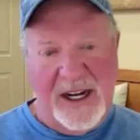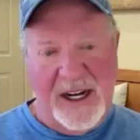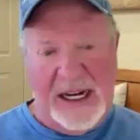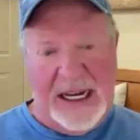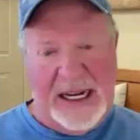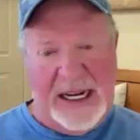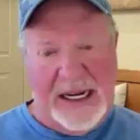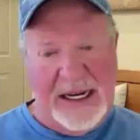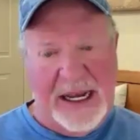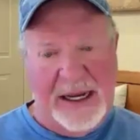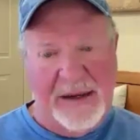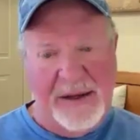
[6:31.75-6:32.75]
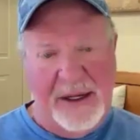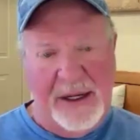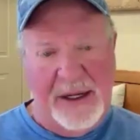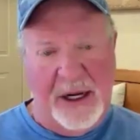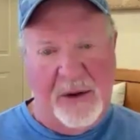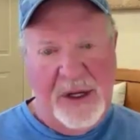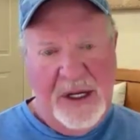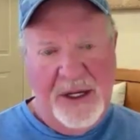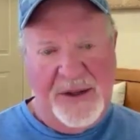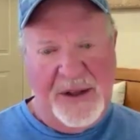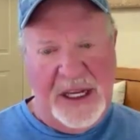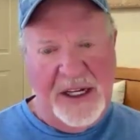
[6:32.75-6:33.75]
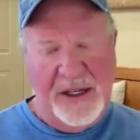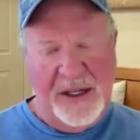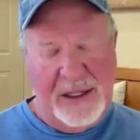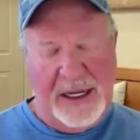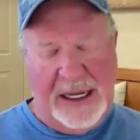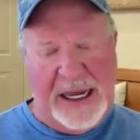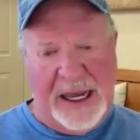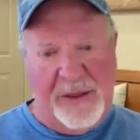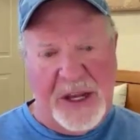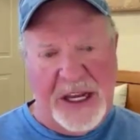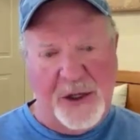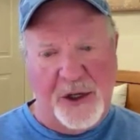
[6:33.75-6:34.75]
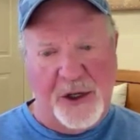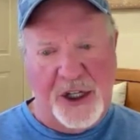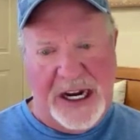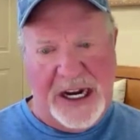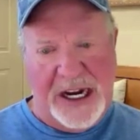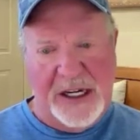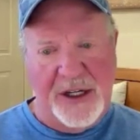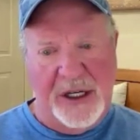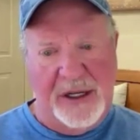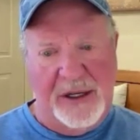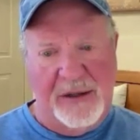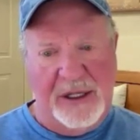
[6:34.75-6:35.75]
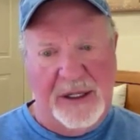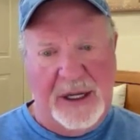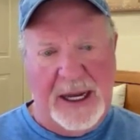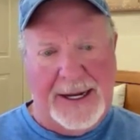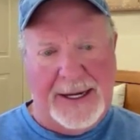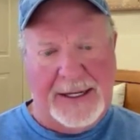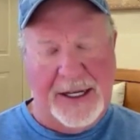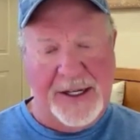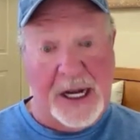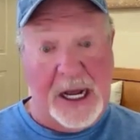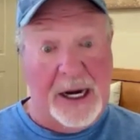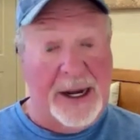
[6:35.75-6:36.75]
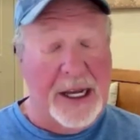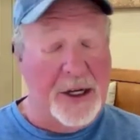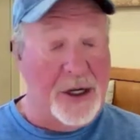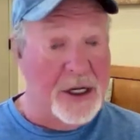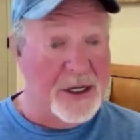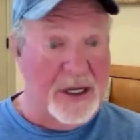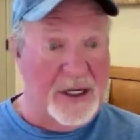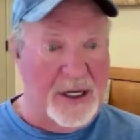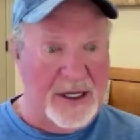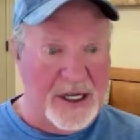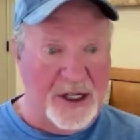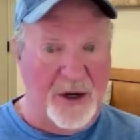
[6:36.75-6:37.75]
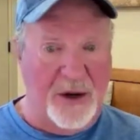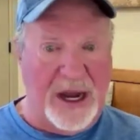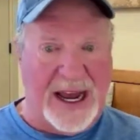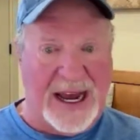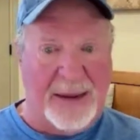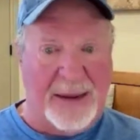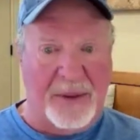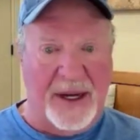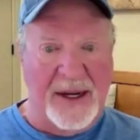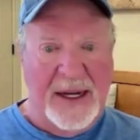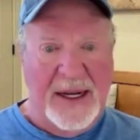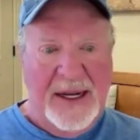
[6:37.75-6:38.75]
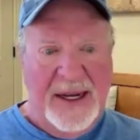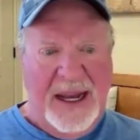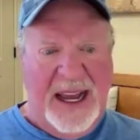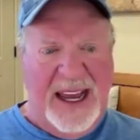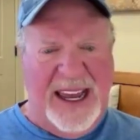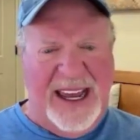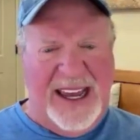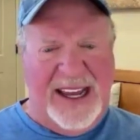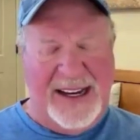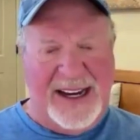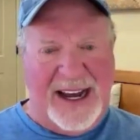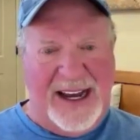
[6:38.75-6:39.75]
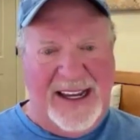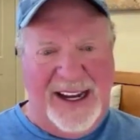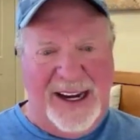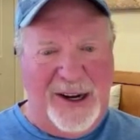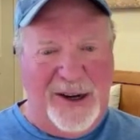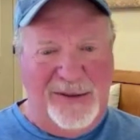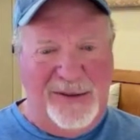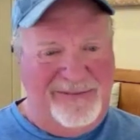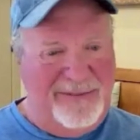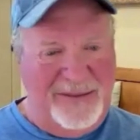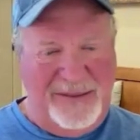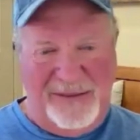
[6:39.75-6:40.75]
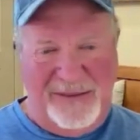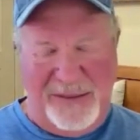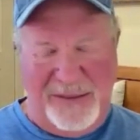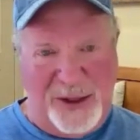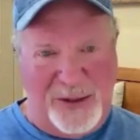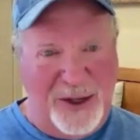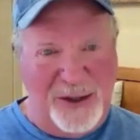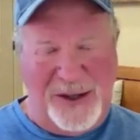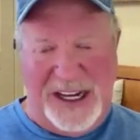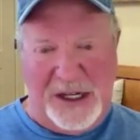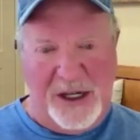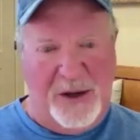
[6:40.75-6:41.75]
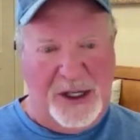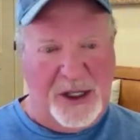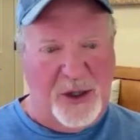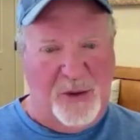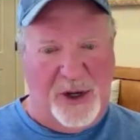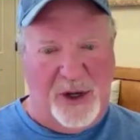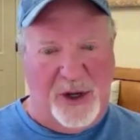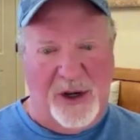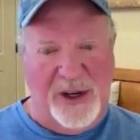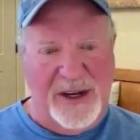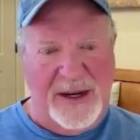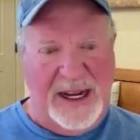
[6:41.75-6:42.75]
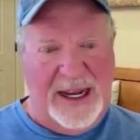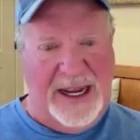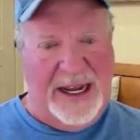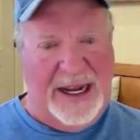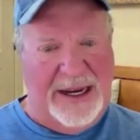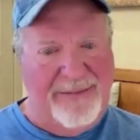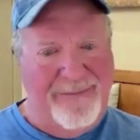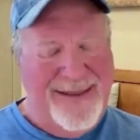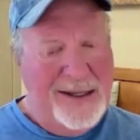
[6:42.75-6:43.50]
not. And and you know, thing again, things are changing. Uh, consolidation is going to continue to happen. And you know, most most of you guys know I sold to Heartland, and